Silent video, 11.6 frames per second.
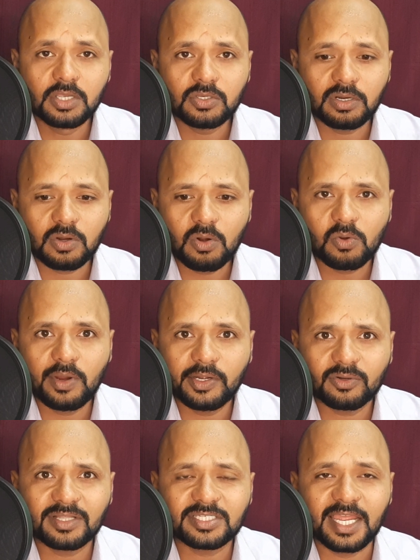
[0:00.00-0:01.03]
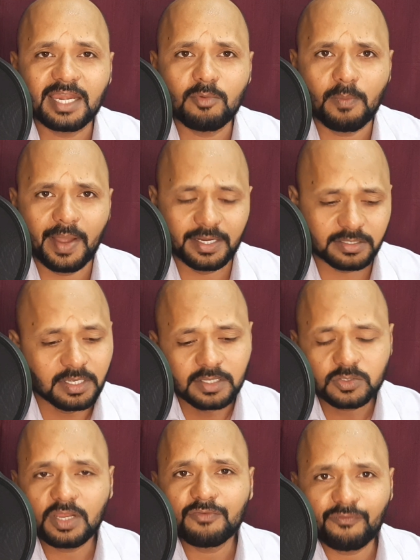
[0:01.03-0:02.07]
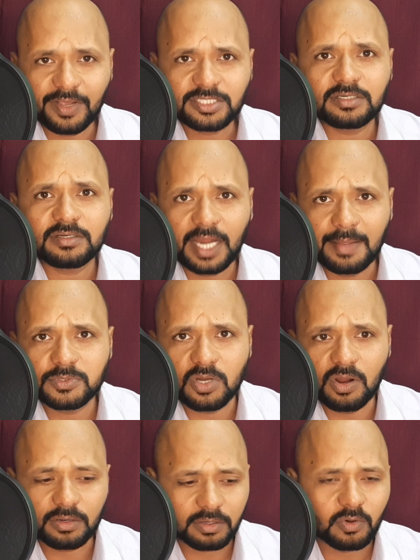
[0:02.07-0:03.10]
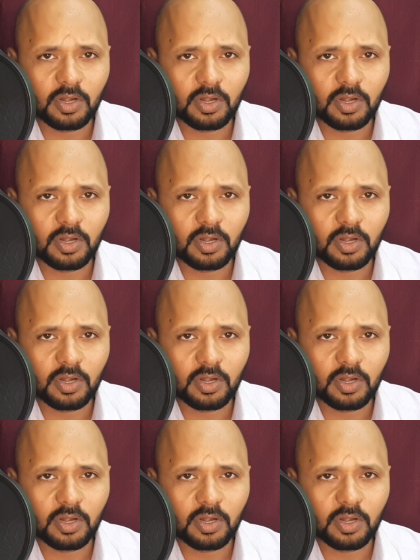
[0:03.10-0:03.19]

You're not going to touch any mobiles. So in first time slot,